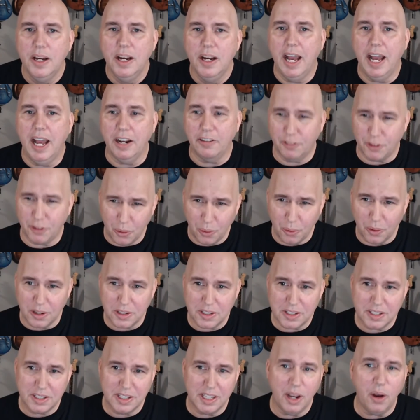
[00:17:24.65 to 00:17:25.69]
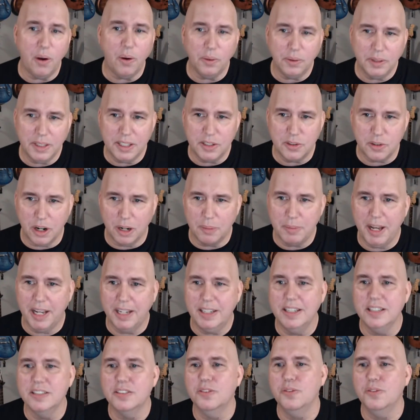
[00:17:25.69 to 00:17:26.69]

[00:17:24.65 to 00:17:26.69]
And of course, the only drawback is,